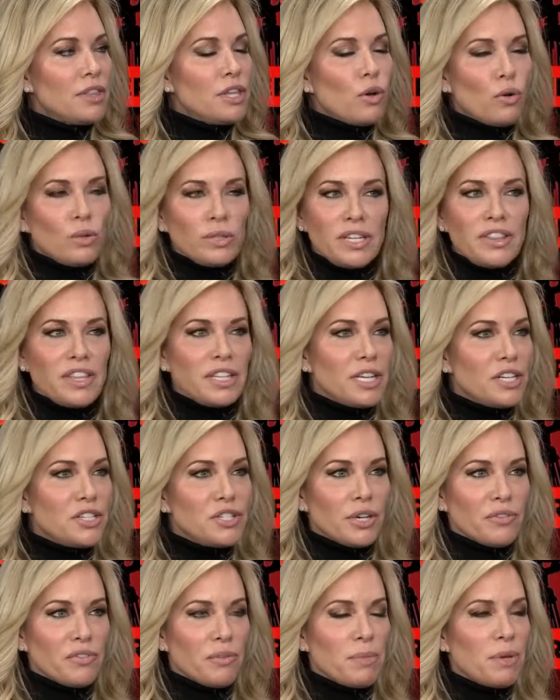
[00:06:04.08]
the only thing they
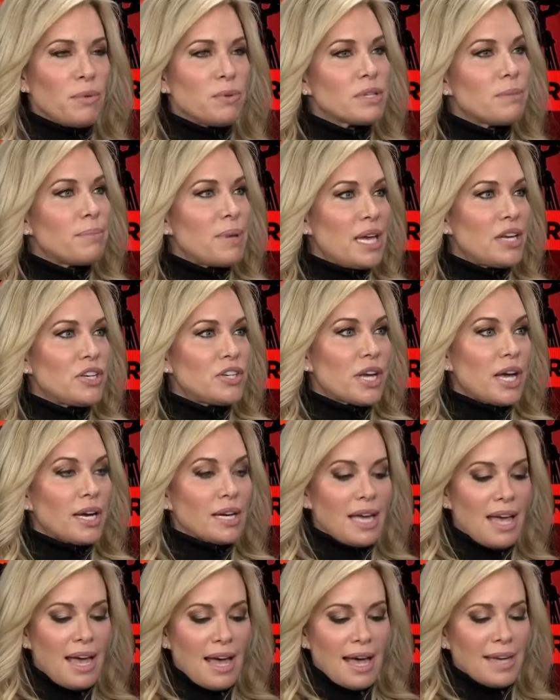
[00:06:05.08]
took from me was a
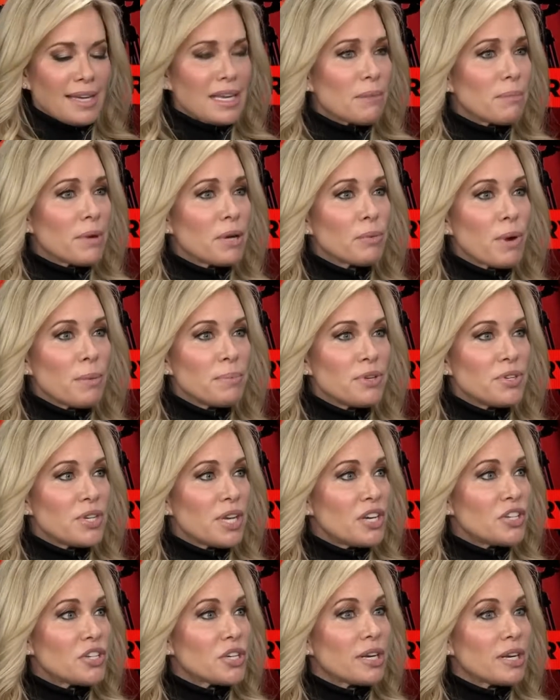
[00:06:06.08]
paycheck. I kept my
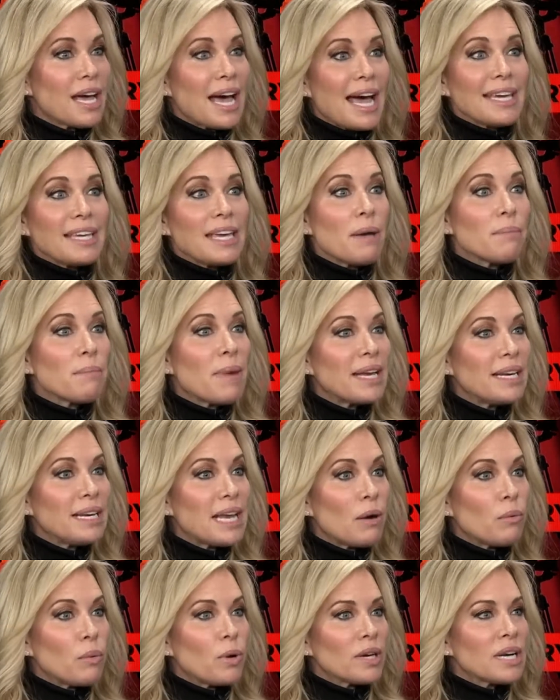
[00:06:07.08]
reputation, I kept my
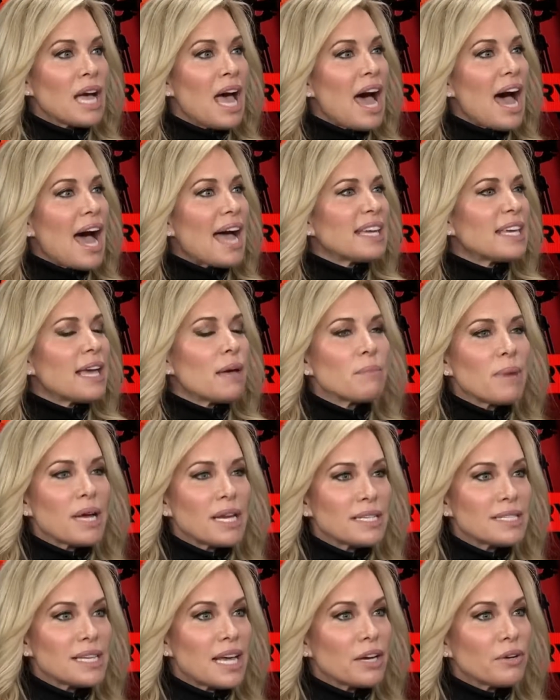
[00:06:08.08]
network, I kept my
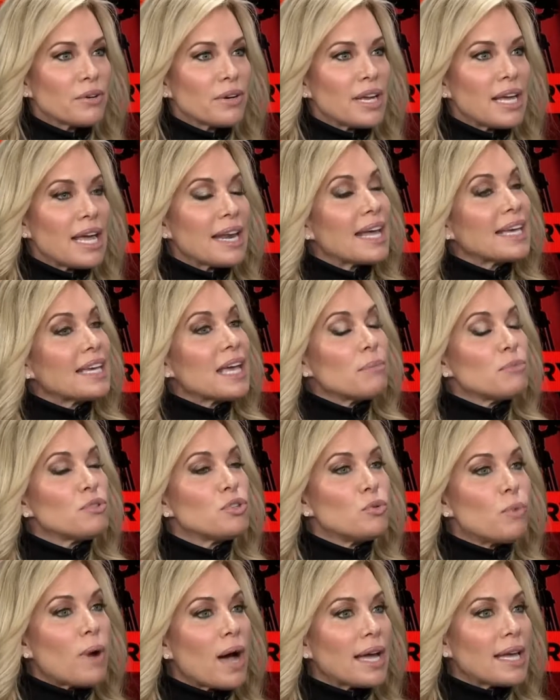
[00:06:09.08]
integrity, and I kept
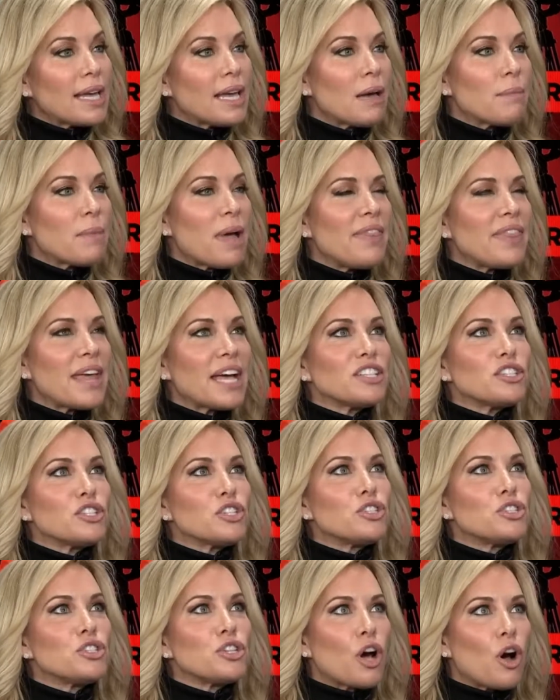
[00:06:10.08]
who I am. And that's
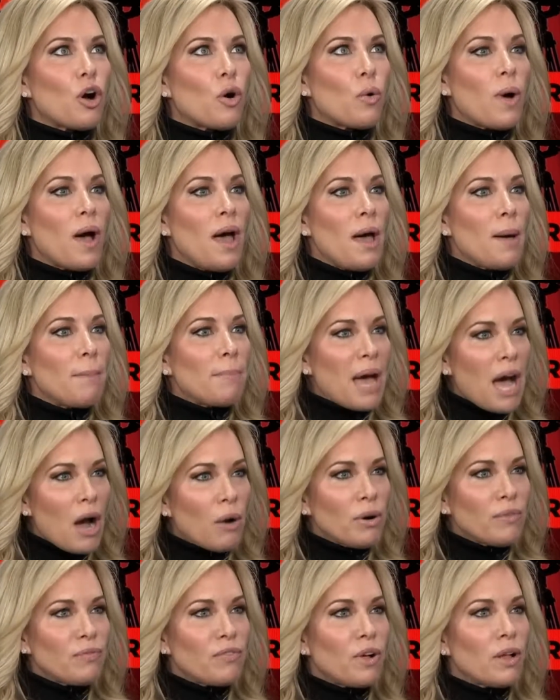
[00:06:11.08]
so
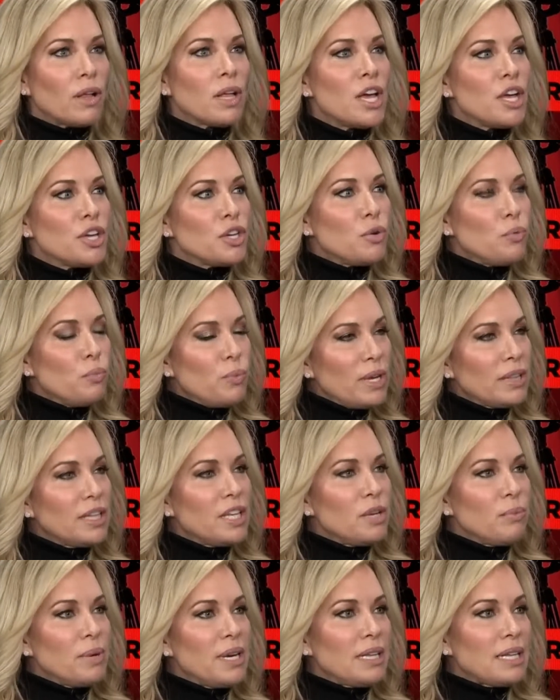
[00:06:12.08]
powerful. You
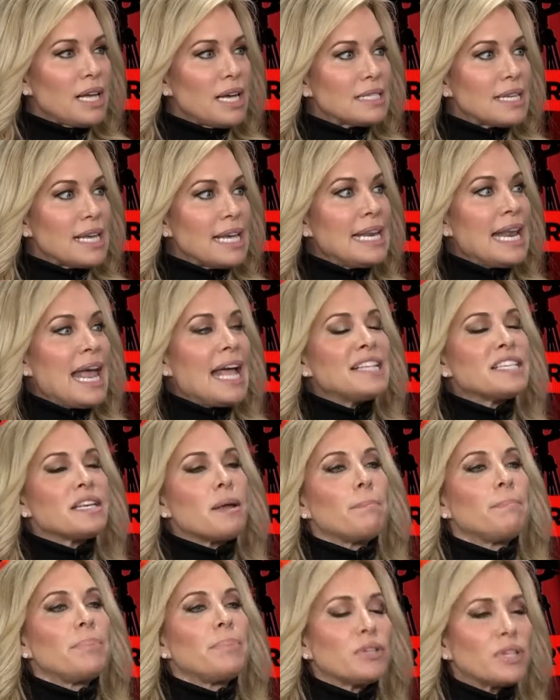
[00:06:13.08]
really realize it ended
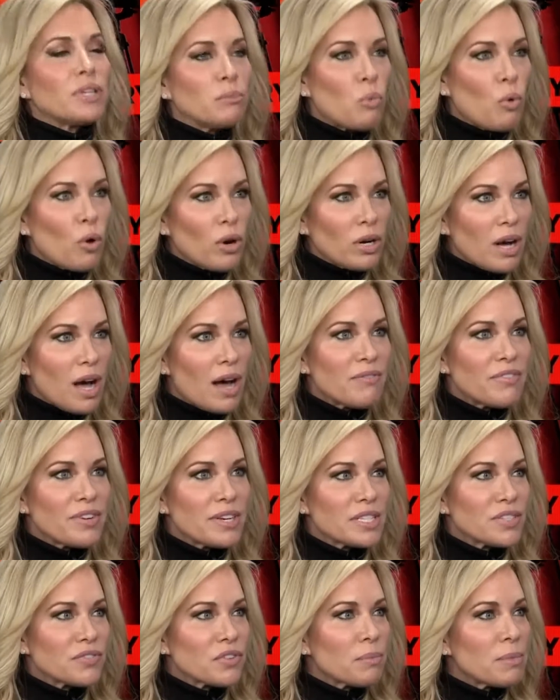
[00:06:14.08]
up building more
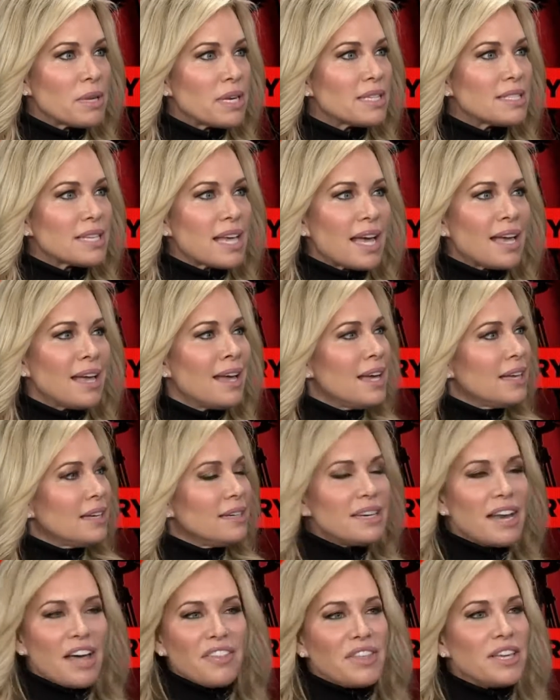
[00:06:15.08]
confidence for me to say,
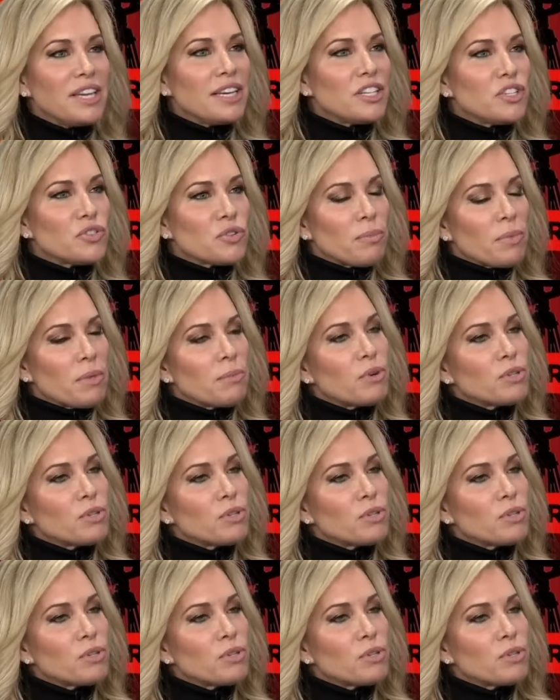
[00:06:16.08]
nothing can strip the